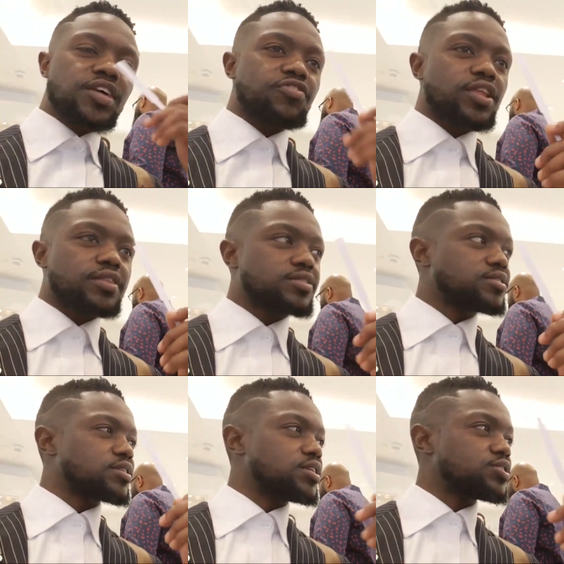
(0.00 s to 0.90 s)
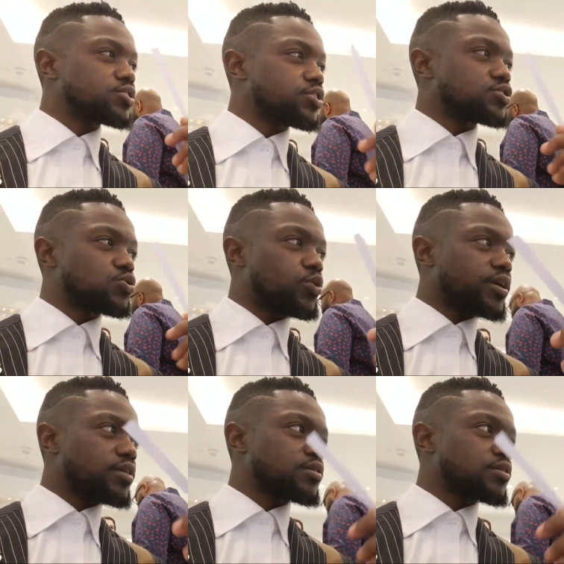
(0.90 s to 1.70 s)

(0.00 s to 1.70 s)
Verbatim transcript: I feel like this is easier to wear.